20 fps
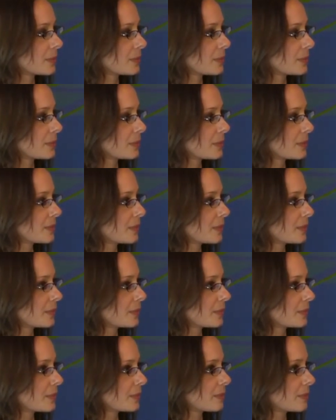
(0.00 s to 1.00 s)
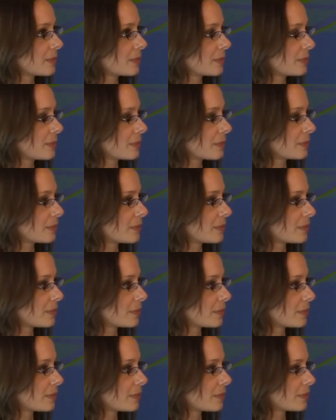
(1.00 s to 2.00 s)

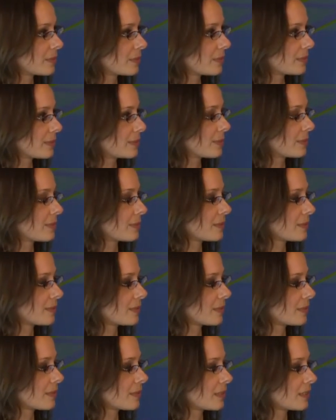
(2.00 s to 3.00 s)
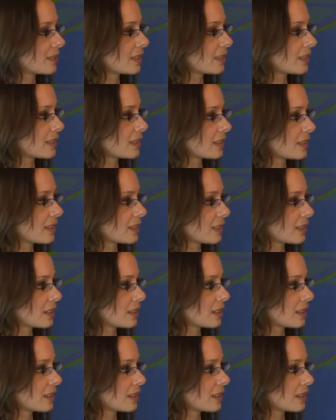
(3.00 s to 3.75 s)
No words are spoken by the person on screen.